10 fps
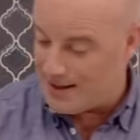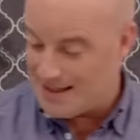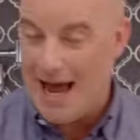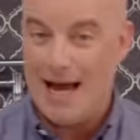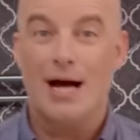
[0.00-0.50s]
to
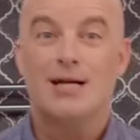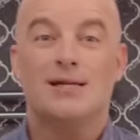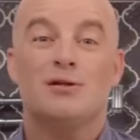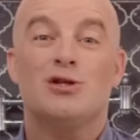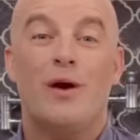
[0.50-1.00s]
take
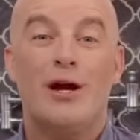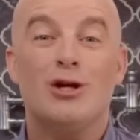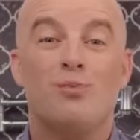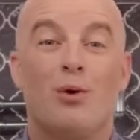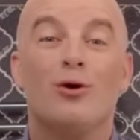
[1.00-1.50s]
some
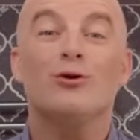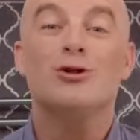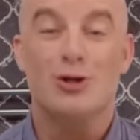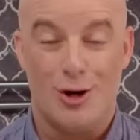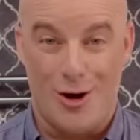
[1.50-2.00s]
Swedish pearl
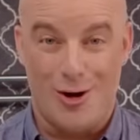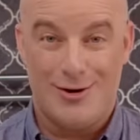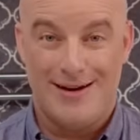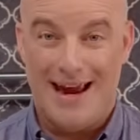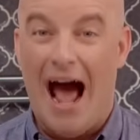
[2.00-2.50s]
sugar,
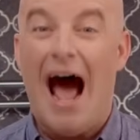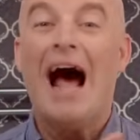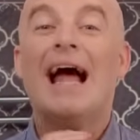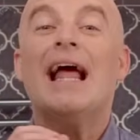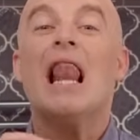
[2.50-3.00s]
and
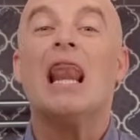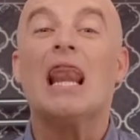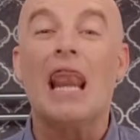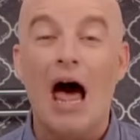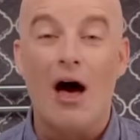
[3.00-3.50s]
I
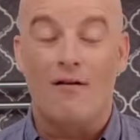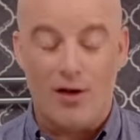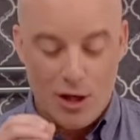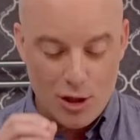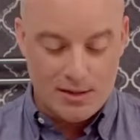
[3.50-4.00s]
love
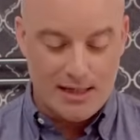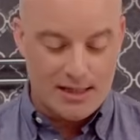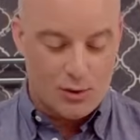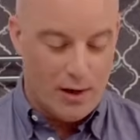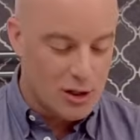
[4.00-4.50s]
using
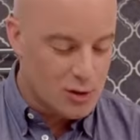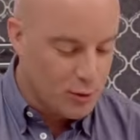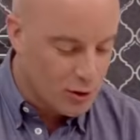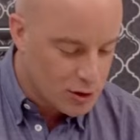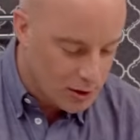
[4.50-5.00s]
Swedish
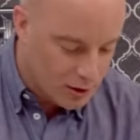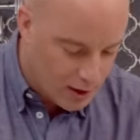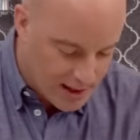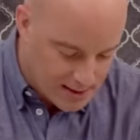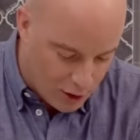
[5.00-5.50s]
pearl
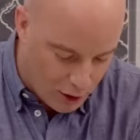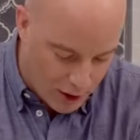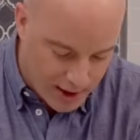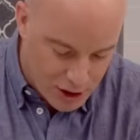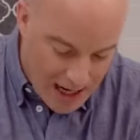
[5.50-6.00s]
sugar as a
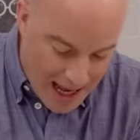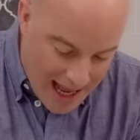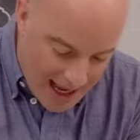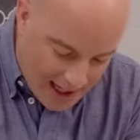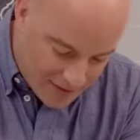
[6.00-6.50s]
garnish.
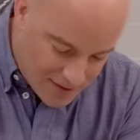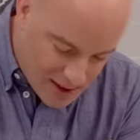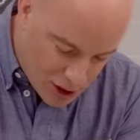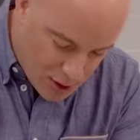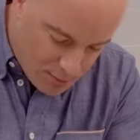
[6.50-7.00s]
It gives such a